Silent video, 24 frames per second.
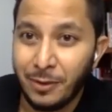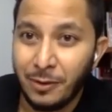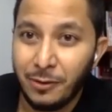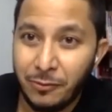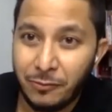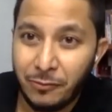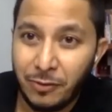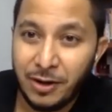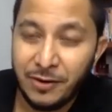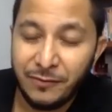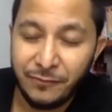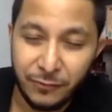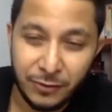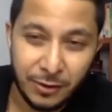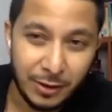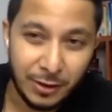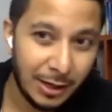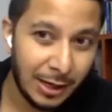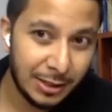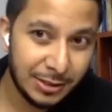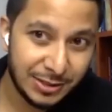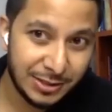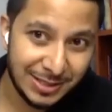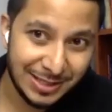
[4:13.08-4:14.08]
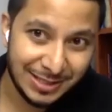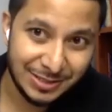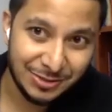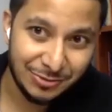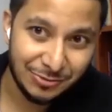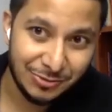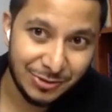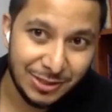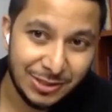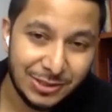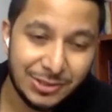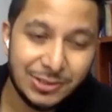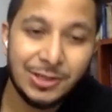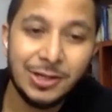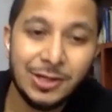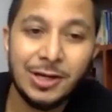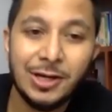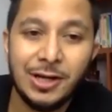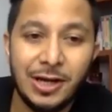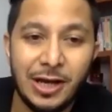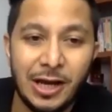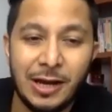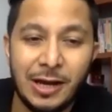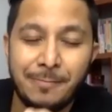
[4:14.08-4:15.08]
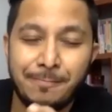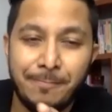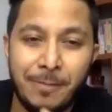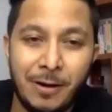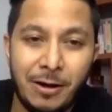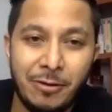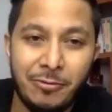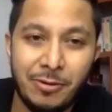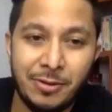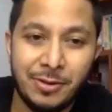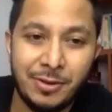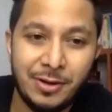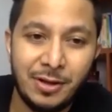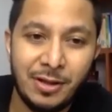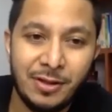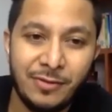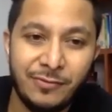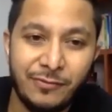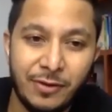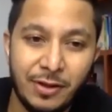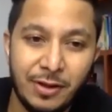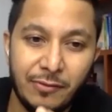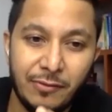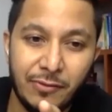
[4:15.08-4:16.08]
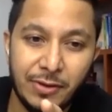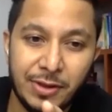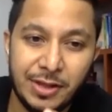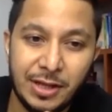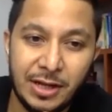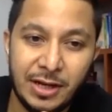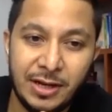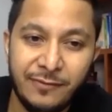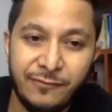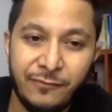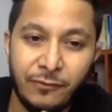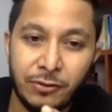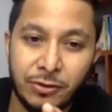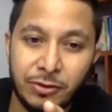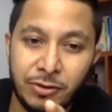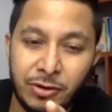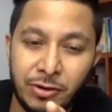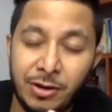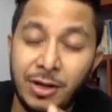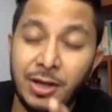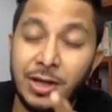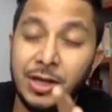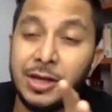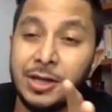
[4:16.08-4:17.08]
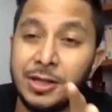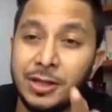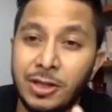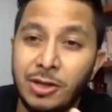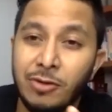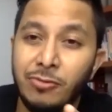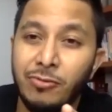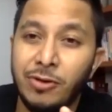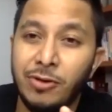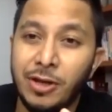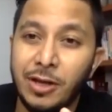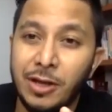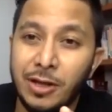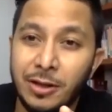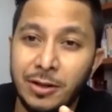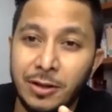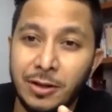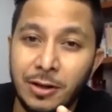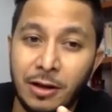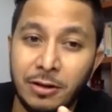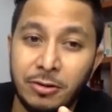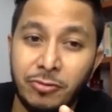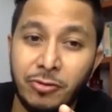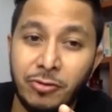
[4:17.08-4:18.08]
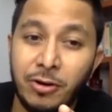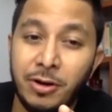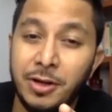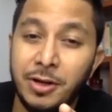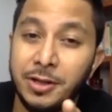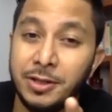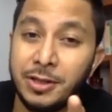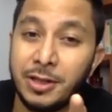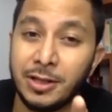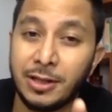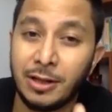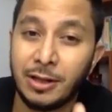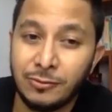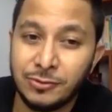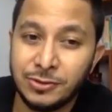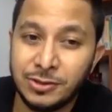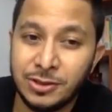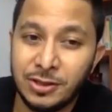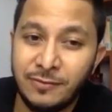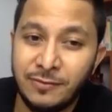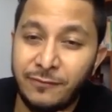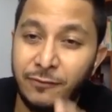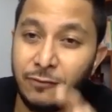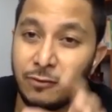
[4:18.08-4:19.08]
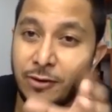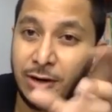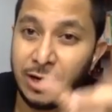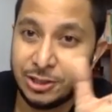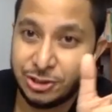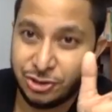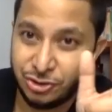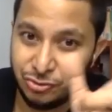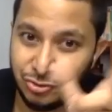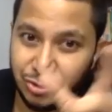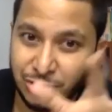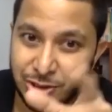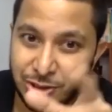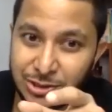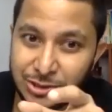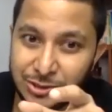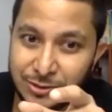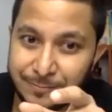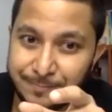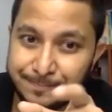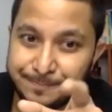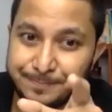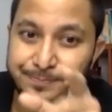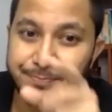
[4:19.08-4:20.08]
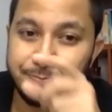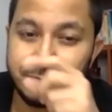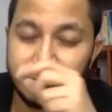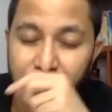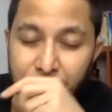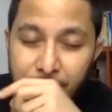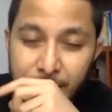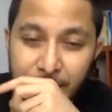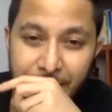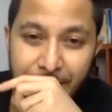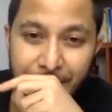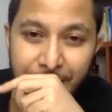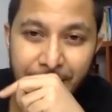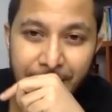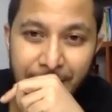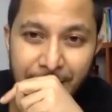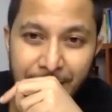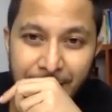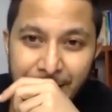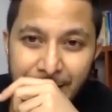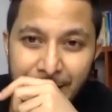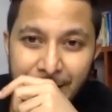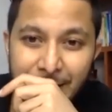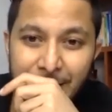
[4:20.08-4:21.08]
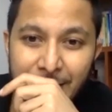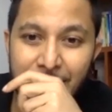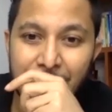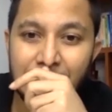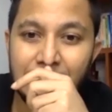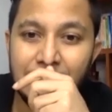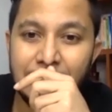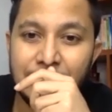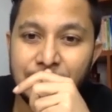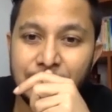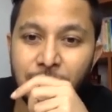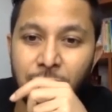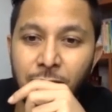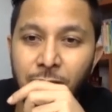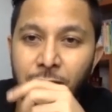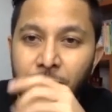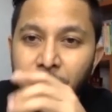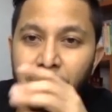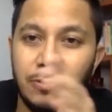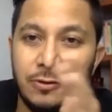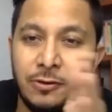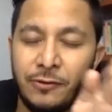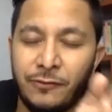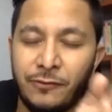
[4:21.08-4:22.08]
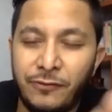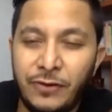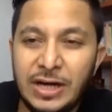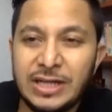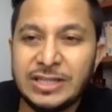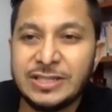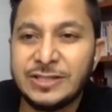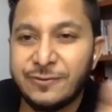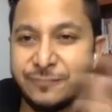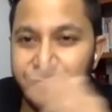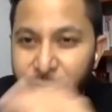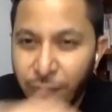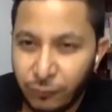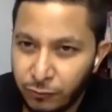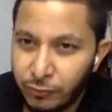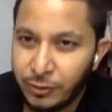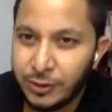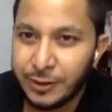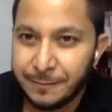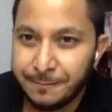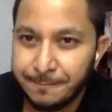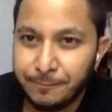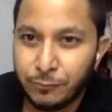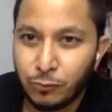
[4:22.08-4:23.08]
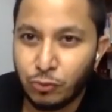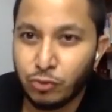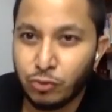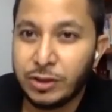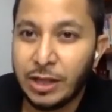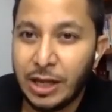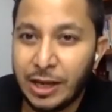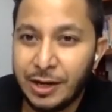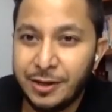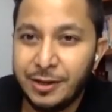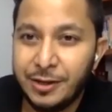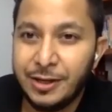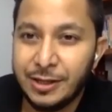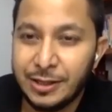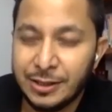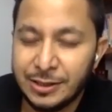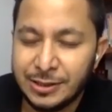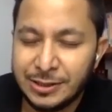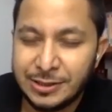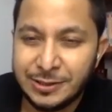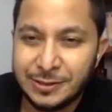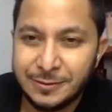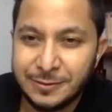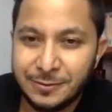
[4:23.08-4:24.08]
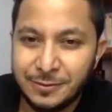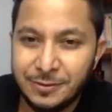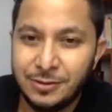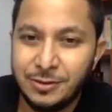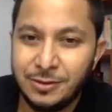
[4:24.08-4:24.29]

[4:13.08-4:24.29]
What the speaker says: right, for the large size units, and Park Residence was selling for 380,000 for large units. Okay, so fast forward to 10 years,